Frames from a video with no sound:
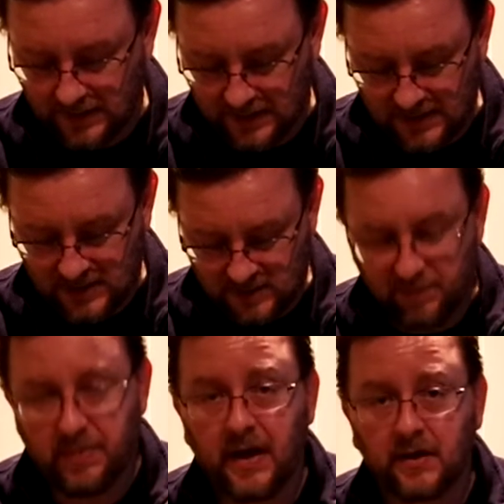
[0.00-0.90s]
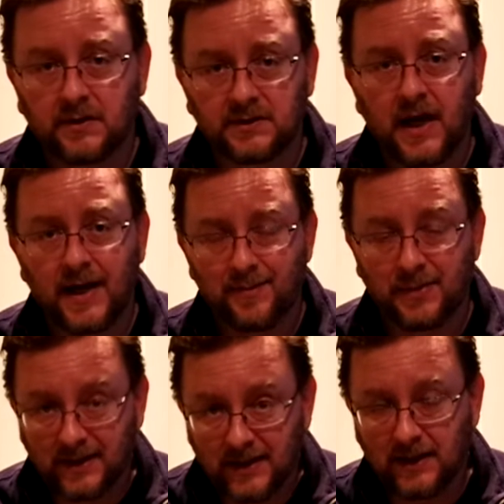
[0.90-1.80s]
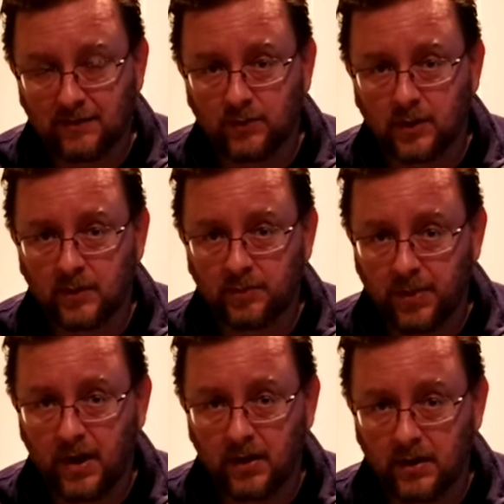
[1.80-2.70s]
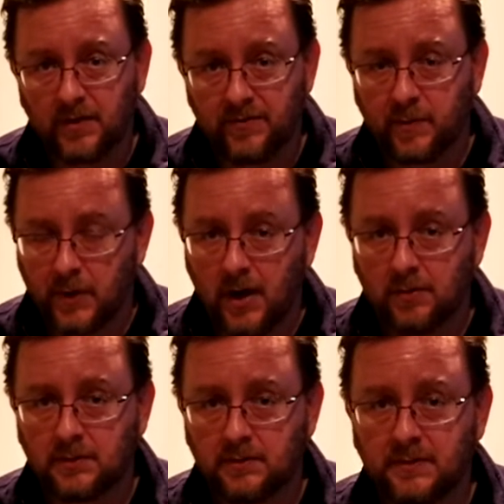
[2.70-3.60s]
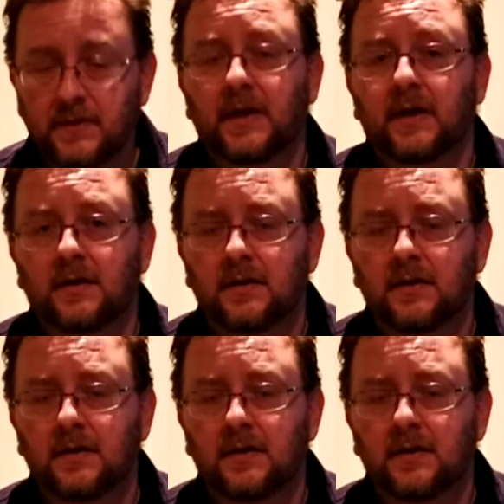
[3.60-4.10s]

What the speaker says: these pedals, I believe, were part of the problem there.